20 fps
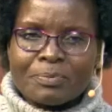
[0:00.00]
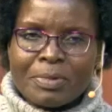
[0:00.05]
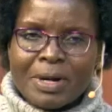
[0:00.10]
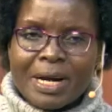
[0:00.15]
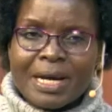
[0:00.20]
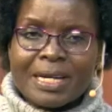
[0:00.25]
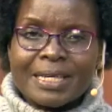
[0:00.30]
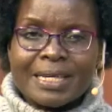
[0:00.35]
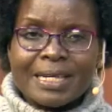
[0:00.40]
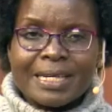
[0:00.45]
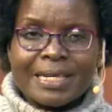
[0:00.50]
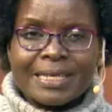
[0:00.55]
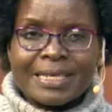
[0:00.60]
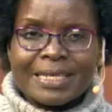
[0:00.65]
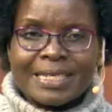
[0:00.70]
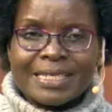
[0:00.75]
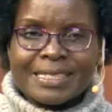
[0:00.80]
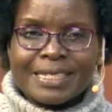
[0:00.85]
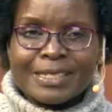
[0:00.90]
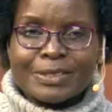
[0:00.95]
back and
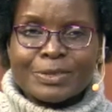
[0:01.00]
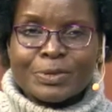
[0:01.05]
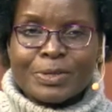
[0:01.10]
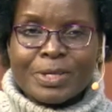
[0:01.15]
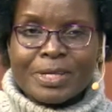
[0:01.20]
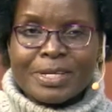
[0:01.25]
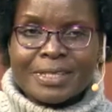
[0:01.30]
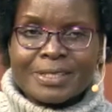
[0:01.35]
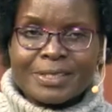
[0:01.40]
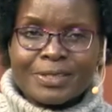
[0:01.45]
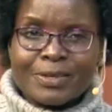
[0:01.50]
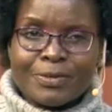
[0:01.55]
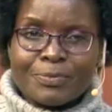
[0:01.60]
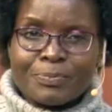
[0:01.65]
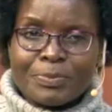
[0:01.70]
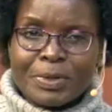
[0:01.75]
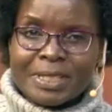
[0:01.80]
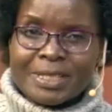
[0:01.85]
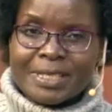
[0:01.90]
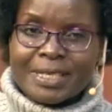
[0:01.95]
listen to the rest
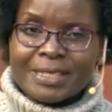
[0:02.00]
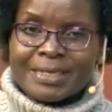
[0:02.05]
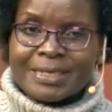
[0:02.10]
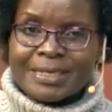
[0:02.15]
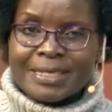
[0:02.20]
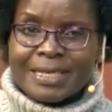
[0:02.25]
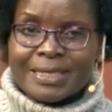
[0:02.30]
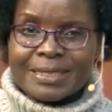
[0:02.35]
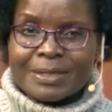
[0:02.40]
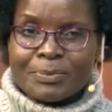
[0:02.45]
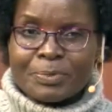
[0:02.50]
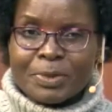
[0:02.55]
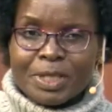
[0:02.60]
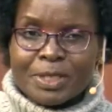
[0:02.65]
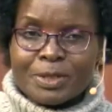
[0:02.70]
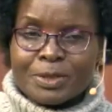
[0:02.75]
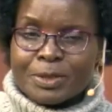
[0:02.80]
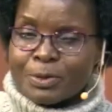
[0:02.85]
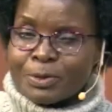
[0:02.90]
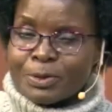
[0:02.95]
of Pastor's
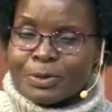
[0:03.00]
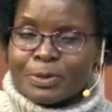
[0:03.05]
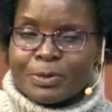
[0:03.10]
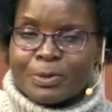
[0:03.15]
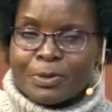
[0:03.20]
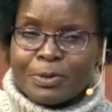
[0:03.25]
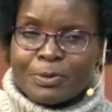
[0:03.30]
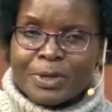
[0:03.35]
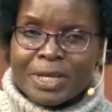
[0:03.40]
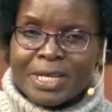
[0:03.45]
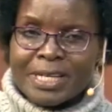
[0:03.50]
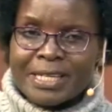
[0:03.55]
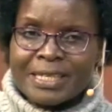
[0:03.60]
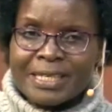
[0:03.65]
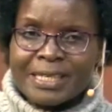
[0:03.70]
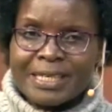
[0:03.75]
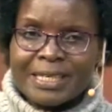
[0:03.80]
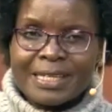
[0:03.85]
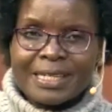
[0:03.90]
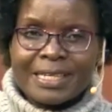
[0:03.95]
testimony. Don't go away,
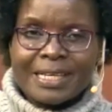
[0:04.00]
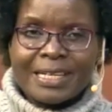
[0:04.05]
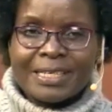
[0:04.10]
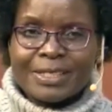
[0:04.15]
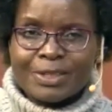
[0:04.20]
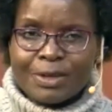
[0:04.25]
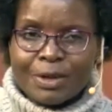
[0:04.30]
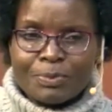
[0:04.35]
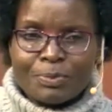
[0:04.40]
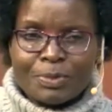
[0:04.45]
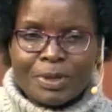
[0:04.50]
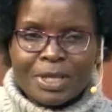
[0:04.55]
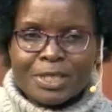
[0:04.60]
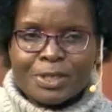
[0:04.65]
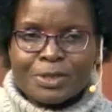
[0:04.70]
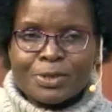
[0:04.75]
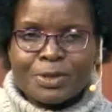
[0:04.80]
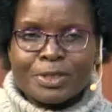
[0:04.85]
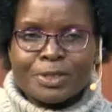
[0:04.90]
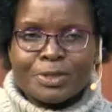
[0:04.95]
and God
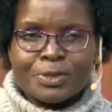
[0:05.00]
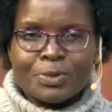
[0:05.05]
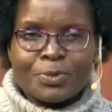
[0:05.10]
bless you as you